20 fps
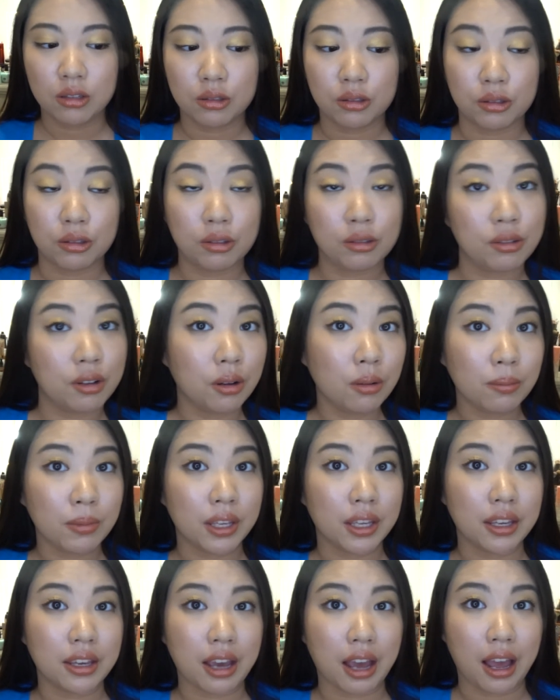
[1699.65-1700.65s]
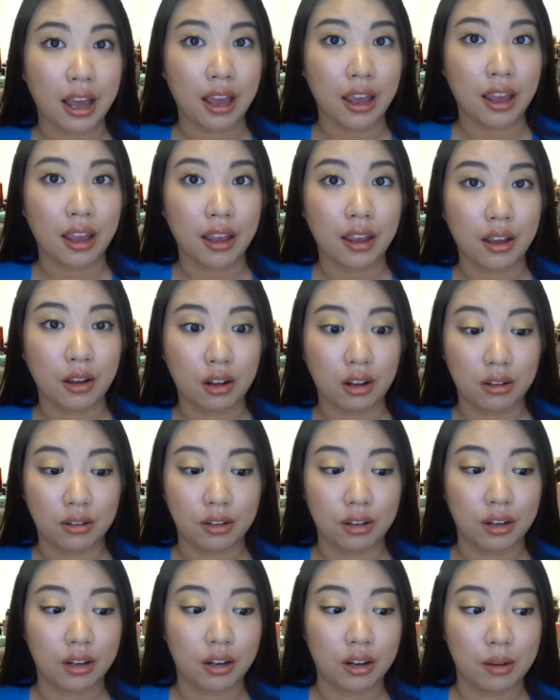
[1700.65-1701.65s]
So you know me, I
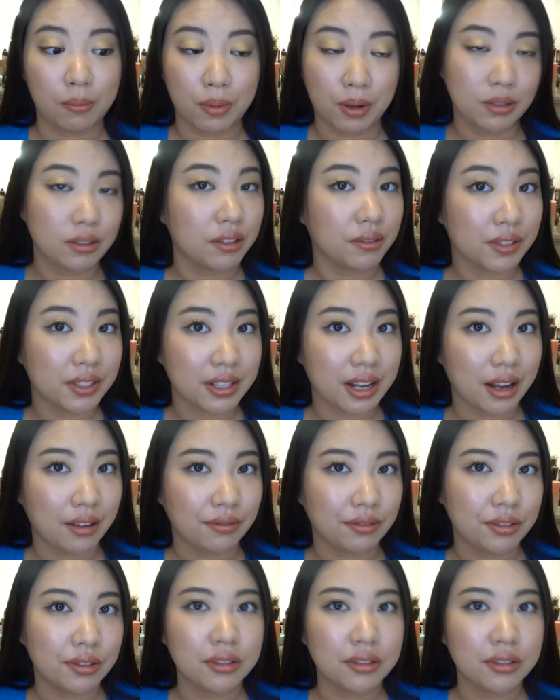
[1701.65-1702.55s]
order a bunch of stuff.